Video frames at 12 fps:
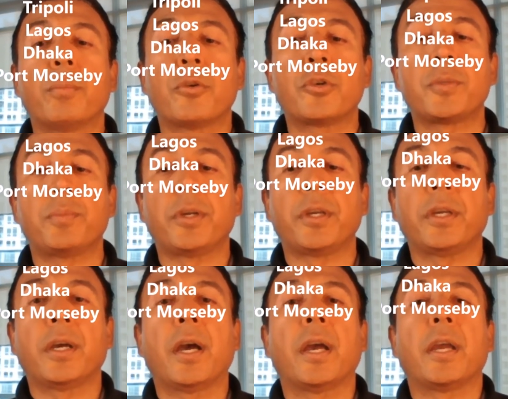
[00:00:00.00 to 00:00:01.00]
Moresby
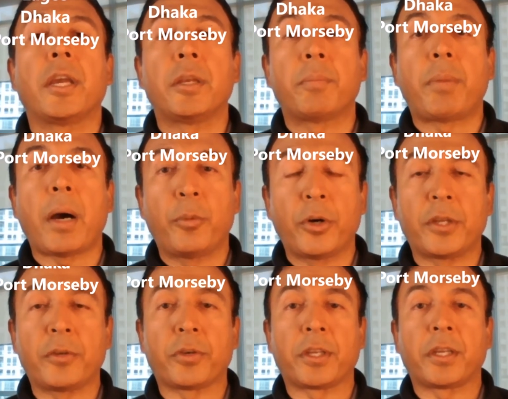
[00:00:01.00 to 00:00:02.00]
in Papua
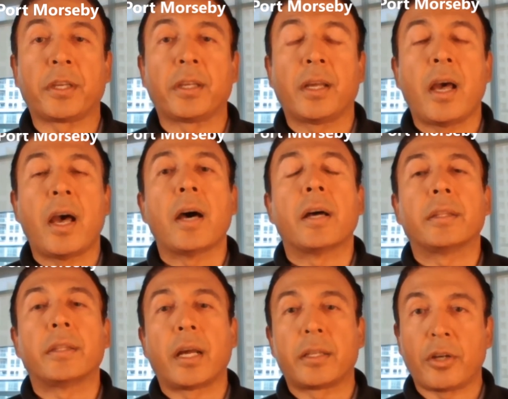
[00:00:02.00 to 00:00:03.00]
New Guinea.
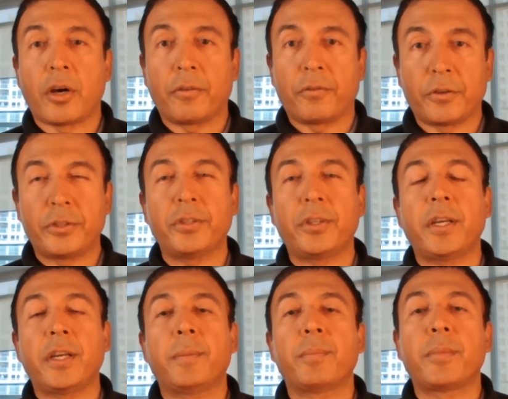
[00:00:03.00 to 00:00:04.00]
That's all for
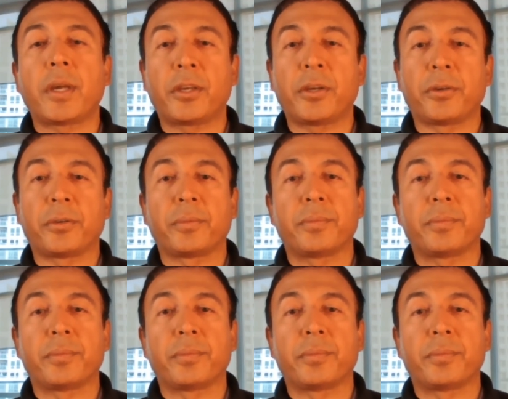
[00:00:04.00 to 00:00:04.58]
today. Thank you.